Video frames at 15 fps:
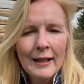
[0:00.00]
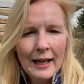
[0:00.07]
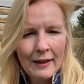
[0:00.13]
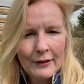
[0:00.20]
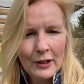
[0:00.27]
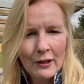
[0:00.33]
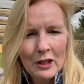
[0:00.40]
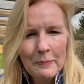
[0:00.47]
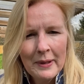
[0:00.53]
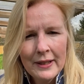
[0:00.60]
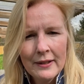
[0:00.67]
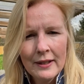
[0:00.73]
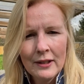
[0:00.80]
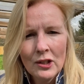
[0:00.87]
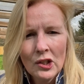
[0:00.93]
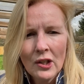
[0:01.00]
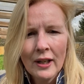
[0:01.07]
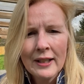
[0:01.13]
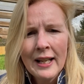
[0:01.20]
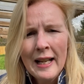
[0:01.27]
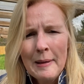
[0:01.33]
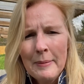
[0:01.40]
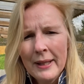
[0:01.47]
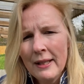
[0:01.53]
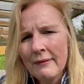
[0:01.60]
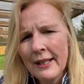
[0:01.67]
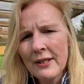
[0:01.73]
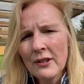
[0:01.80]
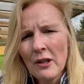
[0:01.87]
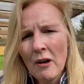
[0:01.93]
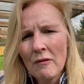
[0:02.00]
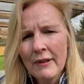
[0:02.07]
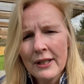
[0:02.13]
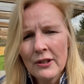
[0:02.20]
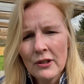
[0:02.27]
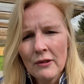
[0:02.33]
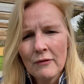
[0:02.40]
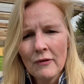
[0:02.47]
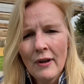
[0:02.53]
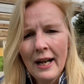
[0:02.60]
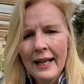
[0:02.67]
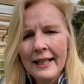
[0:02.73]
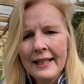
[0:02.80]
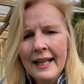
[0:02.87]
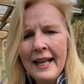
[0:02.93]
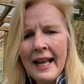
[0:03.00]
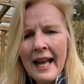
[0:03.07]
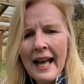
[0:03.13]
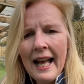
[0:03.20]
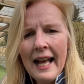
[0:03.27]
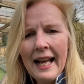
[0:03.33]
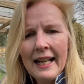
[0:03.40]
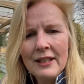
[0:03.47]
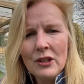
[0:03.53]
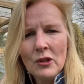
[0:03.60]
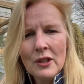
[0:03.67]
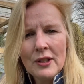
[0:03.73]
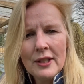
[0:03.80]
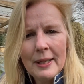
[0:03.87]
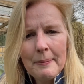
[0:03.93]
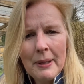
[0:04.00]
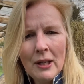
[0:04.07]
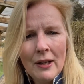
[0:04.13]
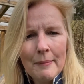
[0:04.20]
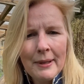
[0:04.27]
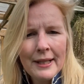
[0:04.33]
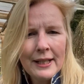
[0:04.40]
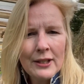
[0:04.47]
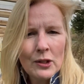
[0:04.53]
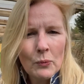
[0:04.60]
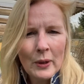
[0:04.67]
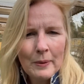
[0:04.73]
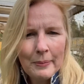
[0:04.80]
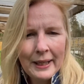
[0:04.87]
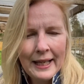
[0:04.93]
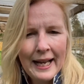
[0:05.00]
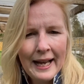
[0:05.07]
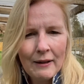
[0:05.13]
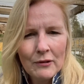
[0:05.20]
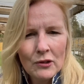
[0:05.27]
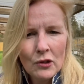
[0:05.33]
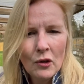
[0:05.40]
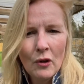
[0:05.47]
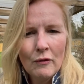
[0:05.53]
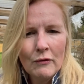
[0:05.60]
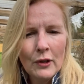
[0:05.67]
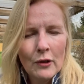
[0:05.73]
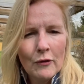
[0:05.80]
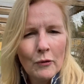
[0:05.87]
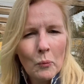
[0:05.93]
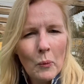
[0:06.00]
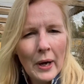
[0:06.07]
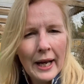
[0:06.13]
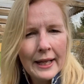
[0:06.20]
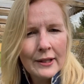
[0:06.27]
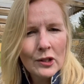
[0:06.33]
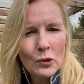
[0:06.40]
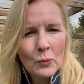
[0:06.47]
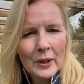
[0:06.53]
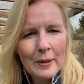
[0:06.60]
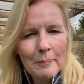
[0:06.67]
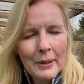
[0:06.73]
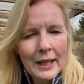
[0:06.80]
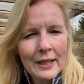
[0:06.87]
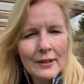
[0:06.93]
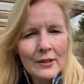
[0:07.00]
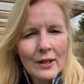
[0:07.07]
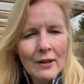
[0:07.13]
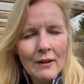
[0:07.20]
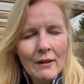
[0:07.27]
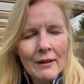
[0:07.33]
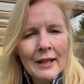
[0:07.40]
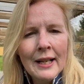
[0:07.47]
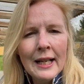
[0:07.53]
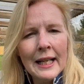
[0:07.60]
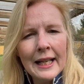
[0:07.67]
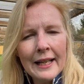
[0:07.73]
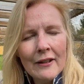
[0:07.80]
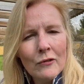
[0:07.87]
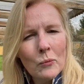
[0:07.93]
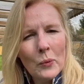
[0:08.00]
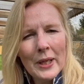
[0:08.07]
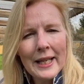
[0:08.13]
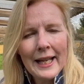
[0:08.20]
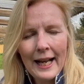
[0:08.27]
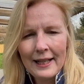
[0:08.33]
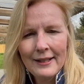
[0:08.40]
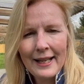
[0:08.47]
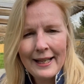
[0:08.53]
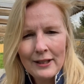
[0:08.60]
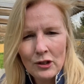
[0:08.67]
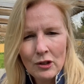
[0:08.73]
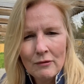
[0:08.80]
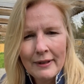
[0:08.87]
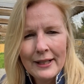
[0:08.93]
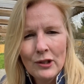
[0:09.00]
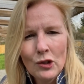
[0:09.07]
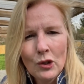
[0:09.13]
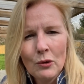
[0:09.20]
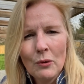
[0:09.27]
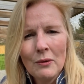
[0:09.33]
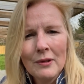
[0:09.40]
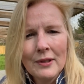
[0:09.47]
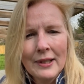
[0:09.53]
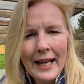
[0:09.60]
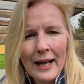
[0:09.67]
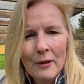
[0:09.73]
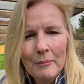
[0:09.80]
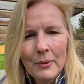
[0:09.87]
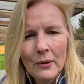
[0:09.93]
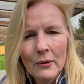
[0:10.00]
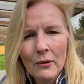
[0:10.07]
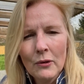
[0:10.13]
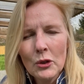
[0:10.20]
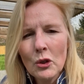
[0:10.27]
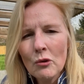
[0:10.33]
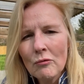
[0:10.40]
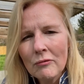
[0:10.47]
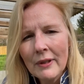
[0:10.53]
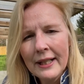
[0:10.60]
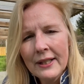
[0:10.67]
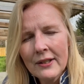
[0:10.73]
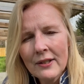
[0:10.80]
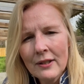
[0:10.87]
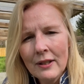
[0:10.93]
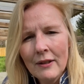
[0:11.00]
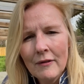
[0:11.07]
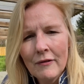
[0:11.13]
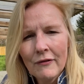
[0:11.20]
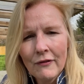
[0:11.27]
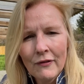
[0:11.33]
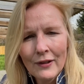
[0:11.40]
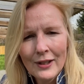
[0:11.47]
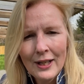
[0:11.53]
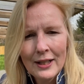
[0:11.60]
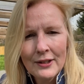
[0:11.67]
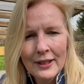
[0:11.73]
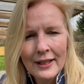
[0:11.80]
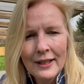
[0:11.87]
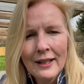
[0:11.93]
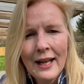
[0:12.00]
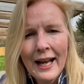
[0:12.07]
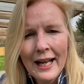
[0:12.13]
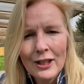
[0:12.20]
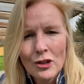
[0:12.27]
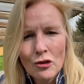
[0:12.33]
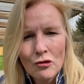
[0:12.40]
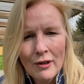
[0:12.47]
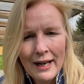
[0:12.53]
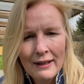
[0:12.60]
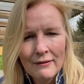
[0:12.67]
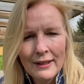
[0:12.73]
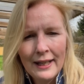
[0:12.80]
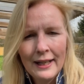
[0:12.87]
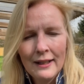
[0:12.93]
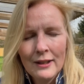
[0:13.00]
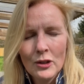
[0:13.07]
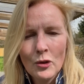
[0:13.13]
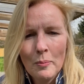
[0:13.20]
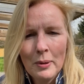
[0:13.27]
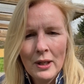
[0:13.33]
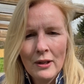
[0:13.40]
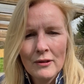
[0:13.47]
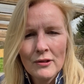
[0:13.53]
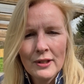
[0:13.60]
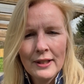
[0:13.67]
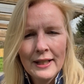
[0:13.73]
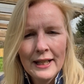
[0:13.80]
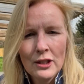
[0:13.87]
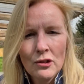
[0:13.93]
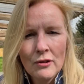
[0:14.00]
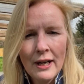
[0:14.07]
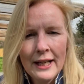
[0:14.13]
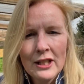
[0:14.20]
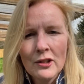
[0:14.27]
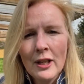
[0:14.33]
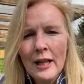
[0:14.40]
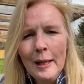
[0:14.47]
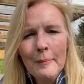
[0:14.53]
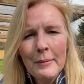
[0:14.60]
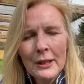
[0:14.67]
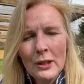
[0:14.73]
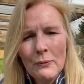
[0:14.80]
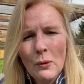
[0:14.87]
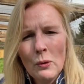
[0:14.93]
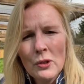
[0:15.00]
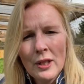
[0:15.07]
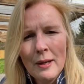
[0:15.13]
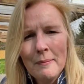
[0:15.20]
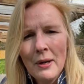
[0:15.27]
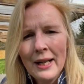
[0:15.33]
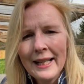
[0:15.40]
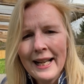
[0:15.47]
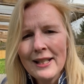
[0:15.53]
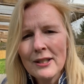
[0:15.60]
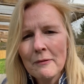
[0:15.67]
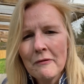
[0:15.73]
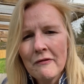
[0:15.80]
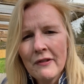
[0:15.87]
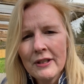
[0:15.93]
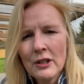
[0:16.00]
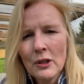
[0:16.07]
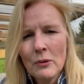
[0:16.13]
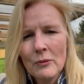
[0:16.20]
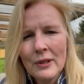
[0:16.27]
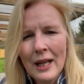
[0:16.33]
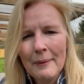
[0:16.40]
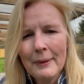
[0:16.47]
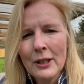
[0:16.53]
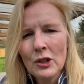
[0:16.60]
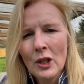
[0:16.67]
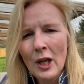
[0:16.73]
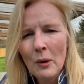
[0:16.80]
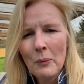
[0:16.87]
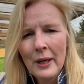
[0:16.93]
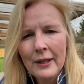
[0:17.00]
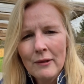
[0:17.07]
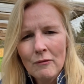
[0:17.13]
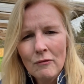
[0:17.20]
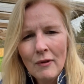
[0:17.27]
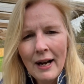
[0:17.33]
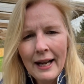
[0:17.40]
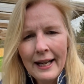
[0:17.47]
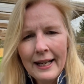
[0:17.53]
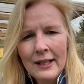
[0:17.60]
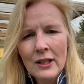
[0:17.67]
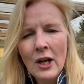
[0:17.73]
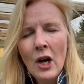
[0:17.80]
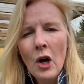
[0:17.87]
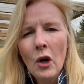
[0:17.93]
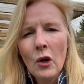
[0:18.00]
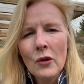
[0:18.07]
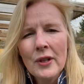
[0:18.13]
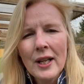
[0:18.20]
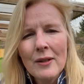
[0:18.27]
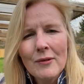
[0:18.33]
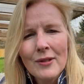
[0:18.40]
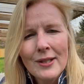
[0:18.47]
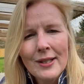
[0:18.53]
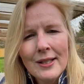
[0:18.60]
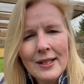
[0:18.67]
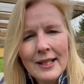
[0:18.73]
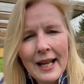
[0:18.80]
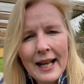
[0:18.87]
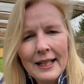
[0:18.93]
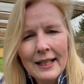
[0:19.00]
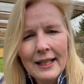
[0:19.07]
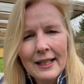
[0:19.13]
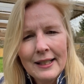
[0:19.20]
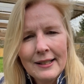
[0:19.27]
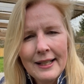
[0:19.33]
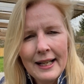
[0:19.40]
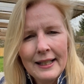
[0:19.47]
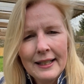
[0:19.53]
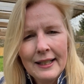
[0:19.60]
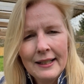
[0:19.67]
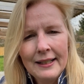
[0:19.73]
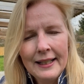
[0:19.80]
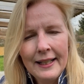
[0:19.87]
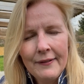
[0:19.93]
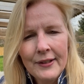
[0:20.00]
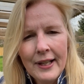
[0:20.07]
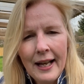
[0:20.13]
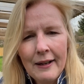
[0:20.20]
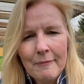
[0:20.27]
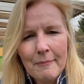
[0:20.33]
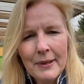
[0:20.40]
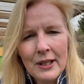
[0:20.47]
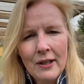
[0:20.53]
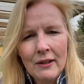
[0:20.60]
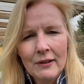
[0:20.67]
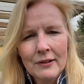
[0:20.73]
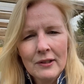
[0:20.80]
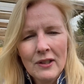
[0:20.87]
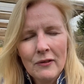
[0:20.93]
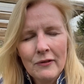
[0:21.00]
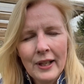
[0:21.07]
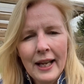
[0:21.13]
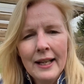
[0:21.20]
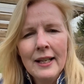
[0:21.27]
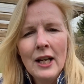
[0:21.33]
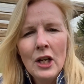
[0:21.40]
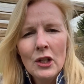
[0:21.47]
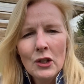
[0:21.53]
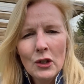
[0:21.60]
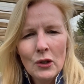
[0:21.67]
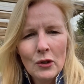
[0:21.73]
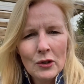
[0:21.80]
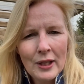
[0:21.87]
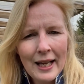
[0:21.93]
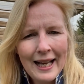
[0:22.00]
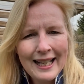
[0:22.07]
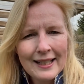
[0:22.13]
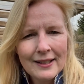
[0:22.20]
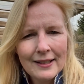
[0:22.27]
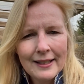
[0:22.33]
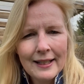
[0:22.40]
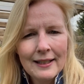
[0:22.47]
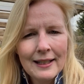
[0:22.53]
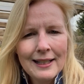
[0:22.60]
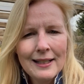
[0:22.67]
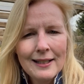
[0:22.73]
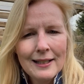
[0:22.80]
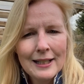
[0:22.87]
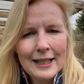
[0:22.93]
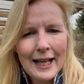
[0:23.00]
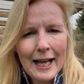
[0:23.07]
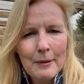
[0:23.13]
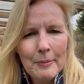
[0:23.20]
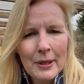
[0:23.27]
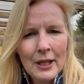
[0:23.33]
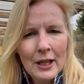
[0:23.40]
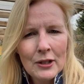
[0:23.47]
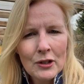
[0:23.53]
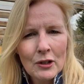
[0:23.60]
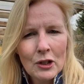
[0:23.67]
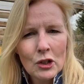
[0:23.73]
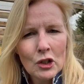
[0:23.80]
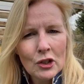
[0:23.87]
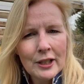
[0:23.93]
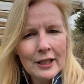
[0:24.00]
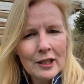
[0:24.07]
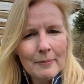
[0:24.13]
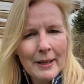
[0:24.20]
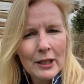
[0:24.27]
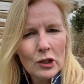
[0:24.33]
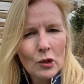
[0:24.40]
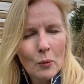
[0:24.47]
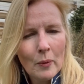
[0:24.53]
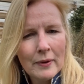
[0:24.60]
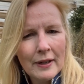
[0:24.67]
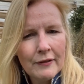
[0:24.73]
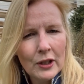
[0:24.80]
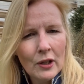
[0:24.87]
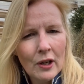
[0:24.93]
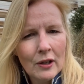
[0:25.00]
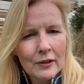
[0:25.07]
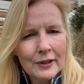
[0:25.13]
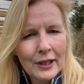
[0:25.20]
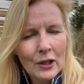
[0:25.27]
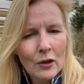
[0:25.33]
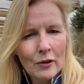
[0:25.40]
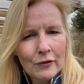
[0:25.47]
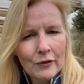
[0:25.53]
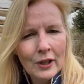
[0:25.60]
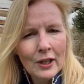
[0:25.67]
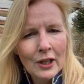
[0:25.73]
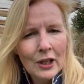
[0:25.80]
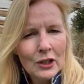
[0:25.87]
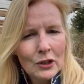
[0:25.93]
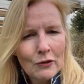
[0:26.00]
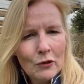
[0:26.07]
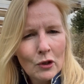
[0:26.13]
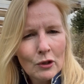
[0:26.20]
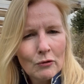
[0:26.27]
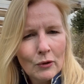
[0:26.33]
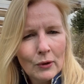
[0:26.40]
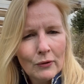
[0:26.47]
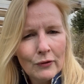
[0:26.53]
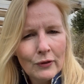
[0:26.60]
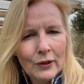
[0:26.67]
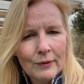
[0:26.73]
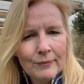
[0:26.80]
have a nice bit of sunshine, but there is a risk of rain. And you can see behind me, this sweet pea house has got a roof where the sweet peas are. If we get a torrential downpour, you risk flooding and drowning your plants in their trays, but you also might get some physical damage where the rain on those delicate leaves that haven't been hardened off yet could accidentally snap. So you just need to make sure wherever you're hardening off, you've got a roof.